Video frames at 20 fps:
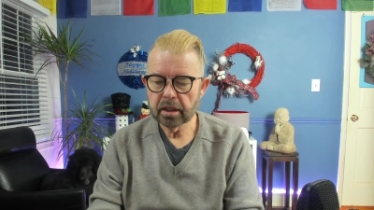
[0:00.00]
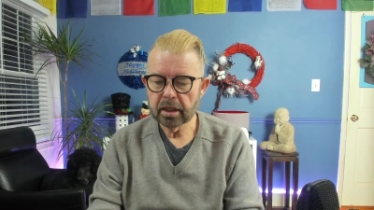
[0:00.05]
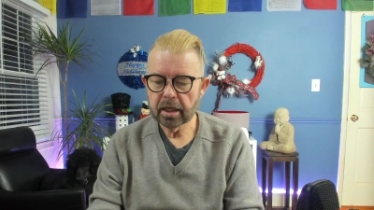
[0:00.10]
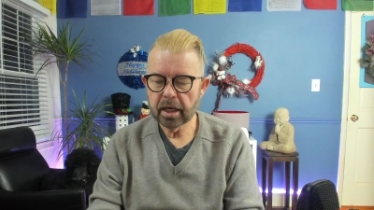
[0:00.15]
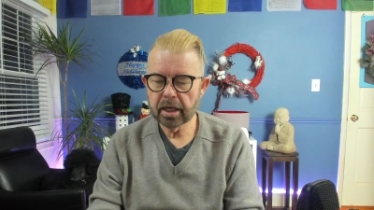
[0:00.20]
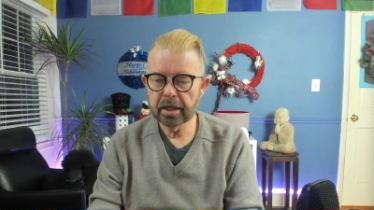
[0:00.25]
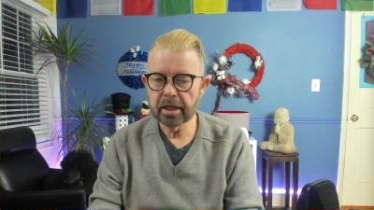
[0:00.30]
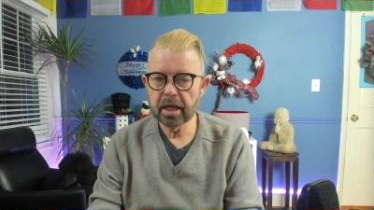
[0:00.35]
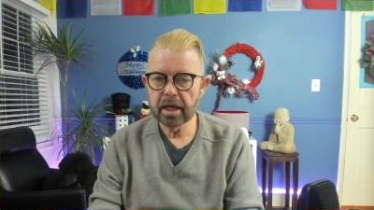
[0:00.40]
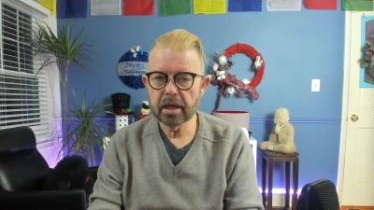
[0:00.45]

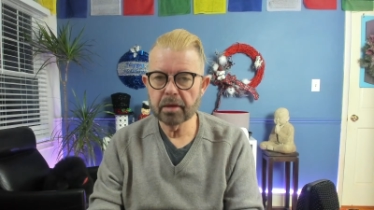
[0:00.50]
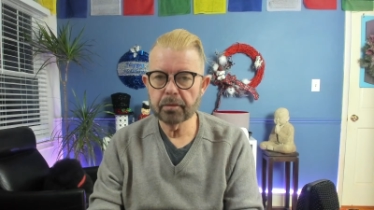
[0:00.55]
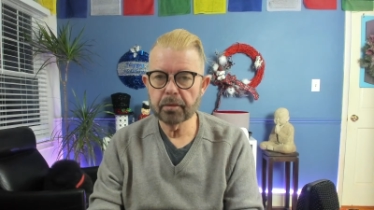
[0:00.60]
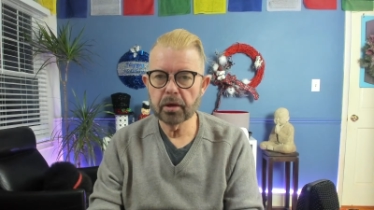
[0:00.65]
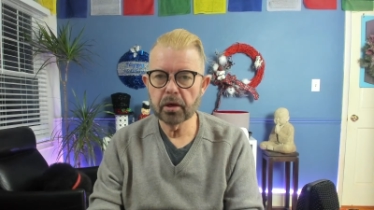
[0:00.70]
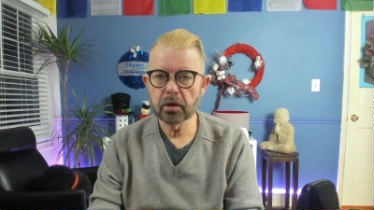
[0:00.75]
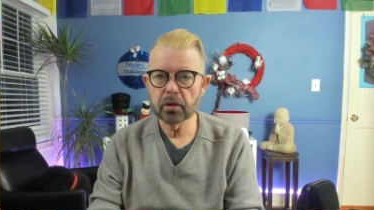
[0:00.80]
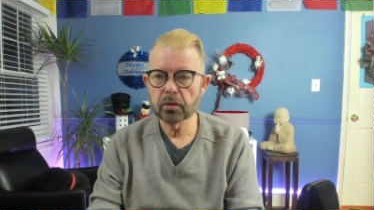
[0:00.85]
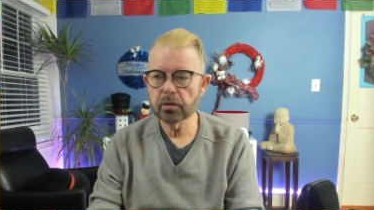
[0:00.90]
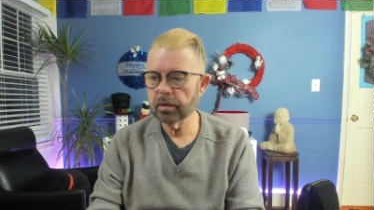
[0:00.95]
and let the
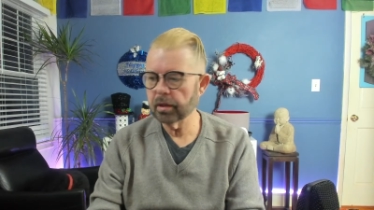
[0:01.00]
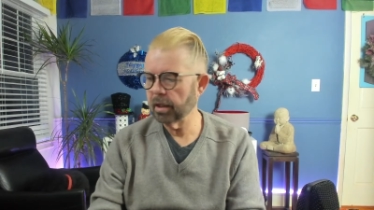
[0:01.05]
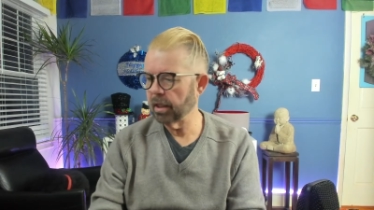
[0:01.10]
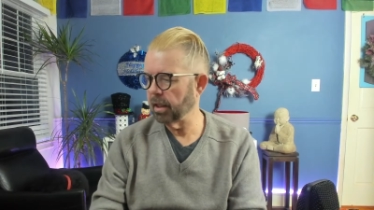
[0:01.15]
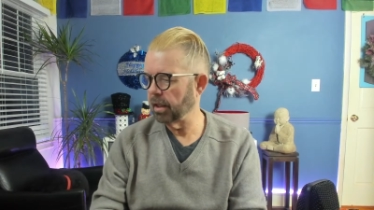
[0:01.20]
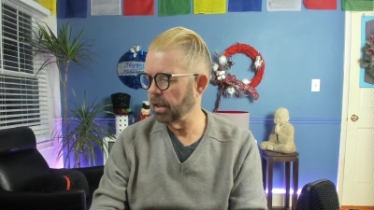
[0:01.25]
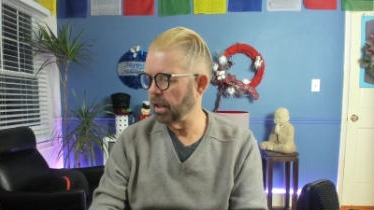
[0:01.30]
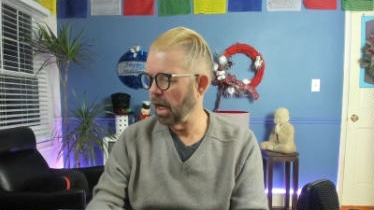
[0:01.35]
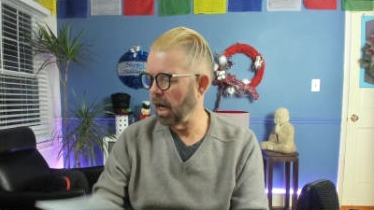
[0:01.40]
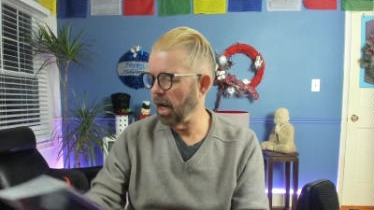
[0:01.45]
miracles
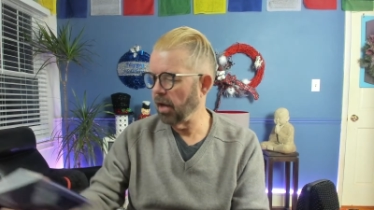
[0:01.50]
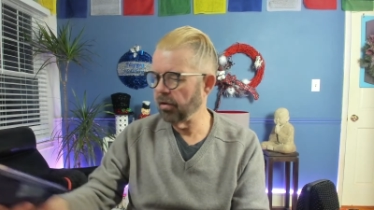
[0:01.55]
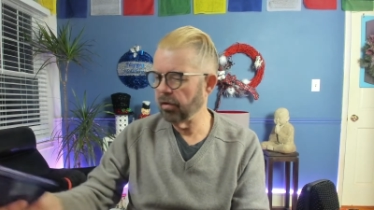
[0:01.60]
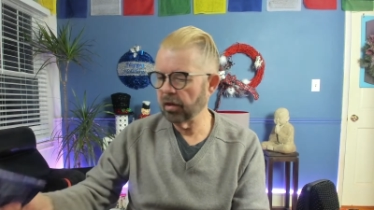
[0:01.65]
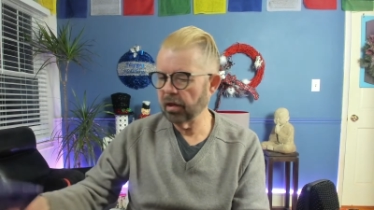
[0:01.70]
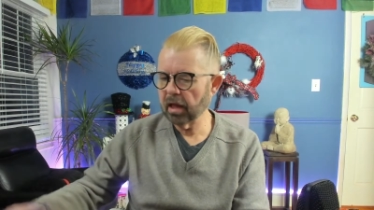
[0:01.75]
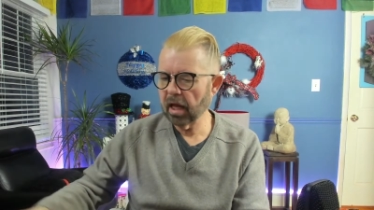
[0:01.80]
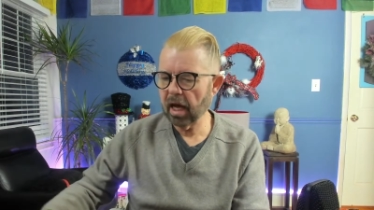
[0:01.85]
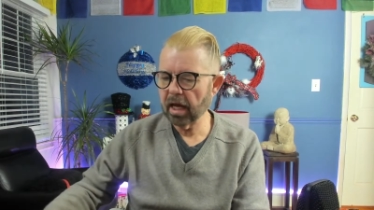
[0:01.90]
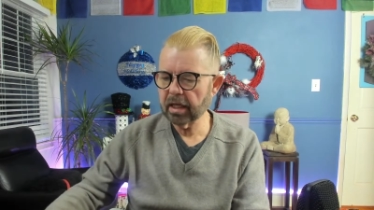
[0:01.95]
in. I
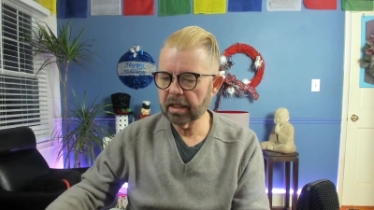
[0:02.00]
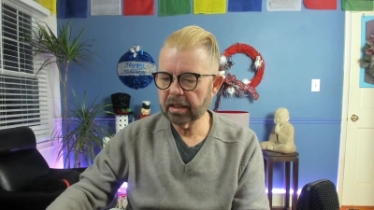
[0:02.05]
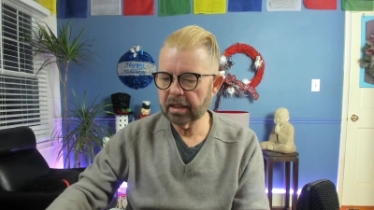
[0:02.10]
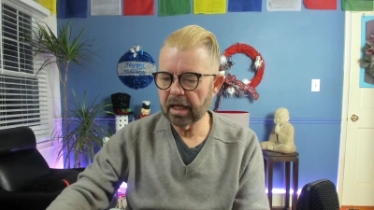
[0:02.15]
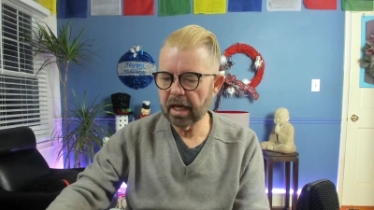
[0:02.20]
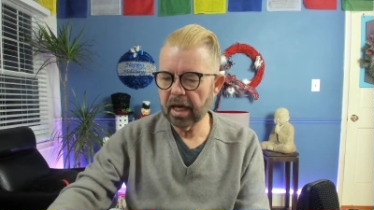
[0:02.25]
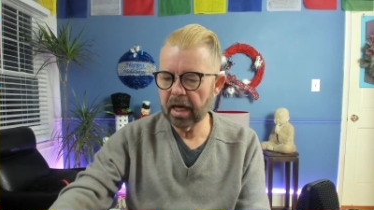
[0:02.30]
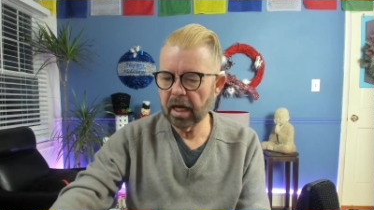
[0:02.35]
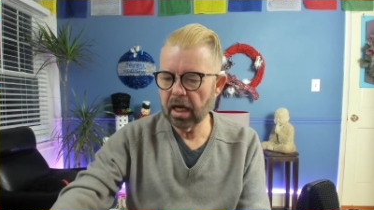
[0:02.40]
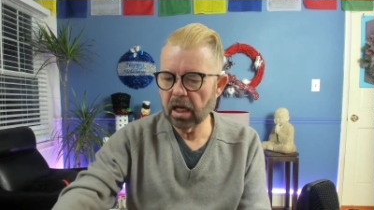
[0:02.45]
like
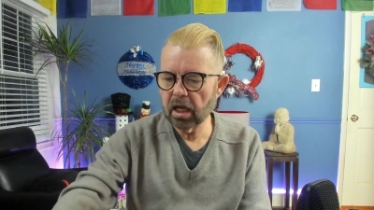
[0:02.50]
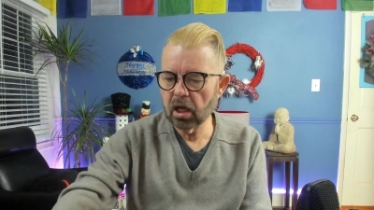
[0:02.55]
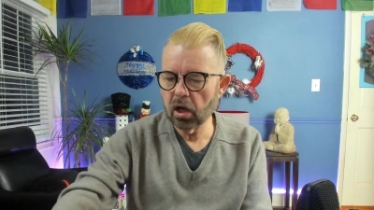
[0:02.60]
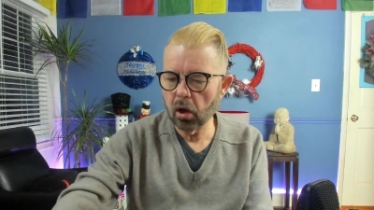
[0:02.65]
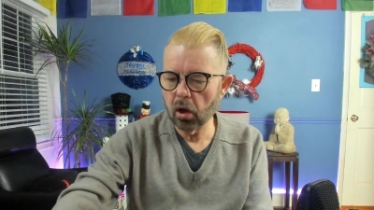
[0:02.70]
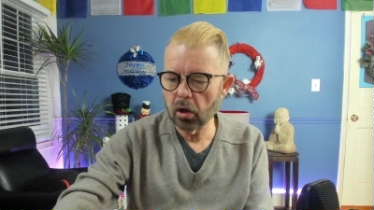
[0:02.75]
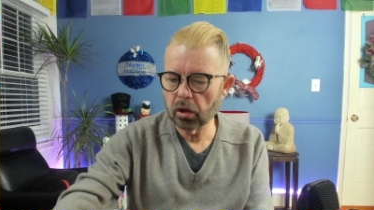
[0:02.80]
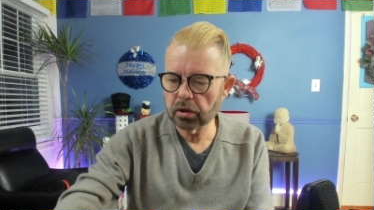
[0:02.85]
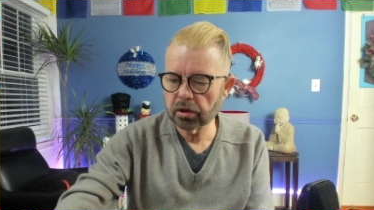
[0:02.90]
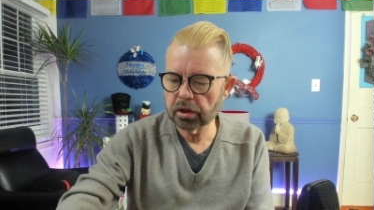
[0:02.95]
that a
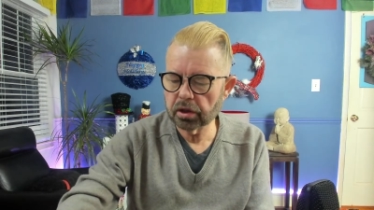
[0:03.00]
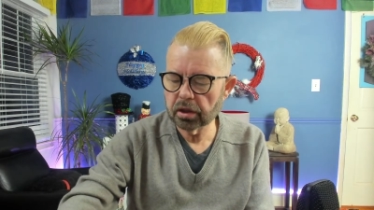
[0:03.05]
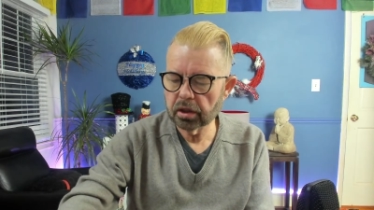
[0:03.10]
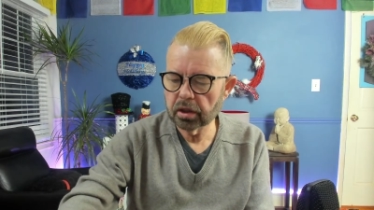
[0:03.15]
lot.